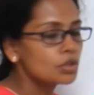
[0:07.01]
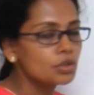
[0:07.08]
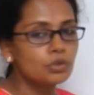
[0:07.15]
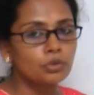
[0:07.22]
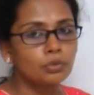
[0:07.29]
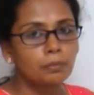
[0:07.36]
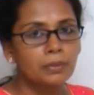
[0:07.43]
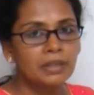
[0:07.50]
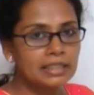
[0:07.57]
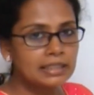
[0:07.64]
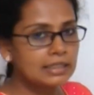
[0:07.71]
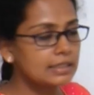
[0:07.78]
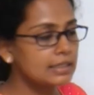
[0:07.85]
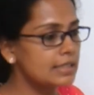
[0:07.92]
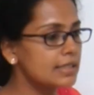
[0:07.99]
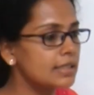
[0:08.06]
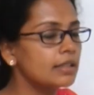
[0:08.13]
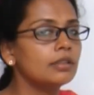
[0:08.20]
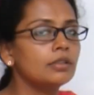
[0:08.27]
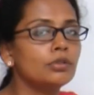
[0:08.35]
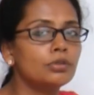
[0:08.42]
So platelets,
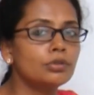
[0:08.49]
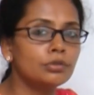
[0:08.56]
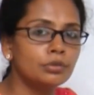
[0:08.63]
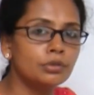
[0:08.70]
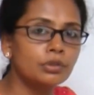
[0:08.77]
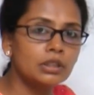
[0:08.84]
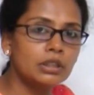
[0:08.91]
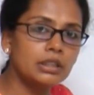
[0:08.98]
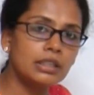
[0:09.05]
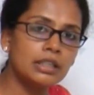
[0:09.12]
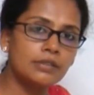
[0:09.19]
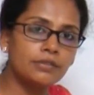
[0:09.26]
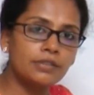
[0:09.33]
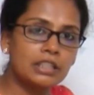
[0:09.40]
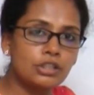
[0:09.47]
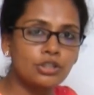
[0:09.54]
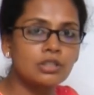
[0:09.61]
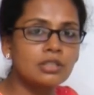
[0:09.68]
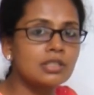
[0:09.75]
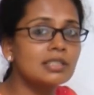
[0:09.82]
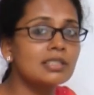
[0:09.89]
you know, it
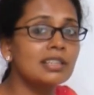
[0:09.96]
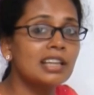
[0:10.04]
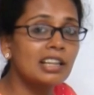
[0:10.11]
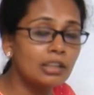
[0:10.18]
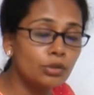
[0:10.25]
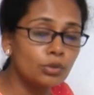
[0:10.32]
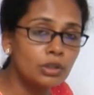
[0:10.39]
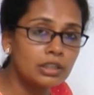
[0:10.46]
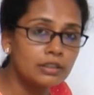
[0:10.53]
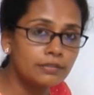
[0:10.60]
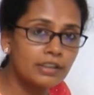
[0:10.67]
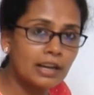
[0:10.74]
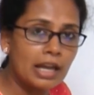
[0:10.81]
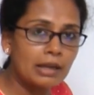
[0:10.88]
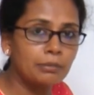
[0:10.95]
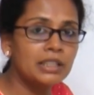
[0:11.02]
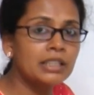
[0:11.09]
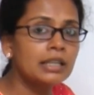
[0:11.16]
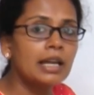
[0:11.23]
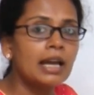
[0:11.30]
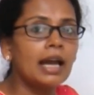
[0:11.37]
functions, it's an egg nuclear fragment,